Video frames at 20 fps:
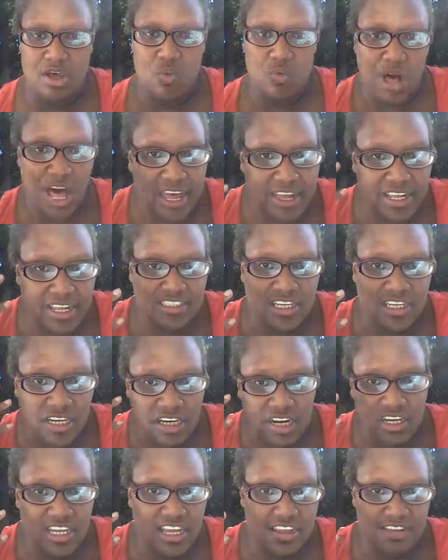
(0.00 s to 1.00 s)
while it's
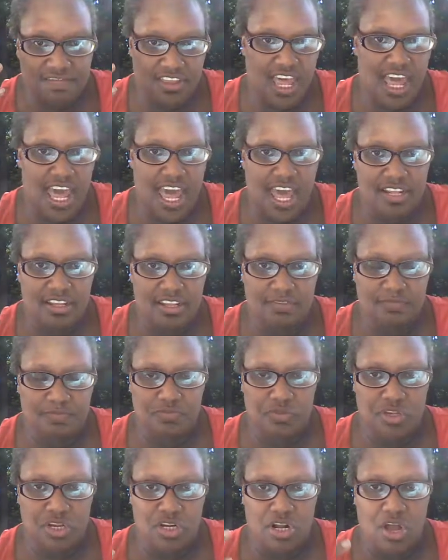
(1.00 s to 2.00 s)
underneath that,
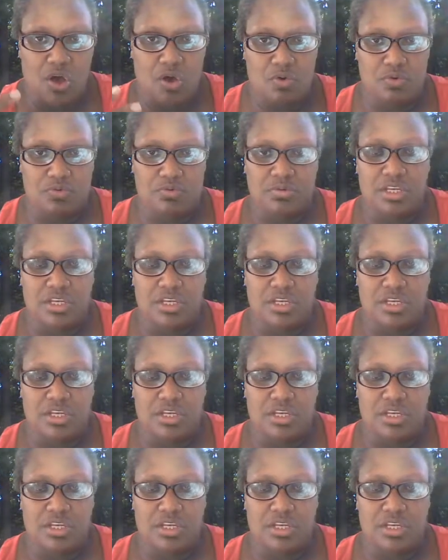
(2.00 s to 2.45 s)
you know,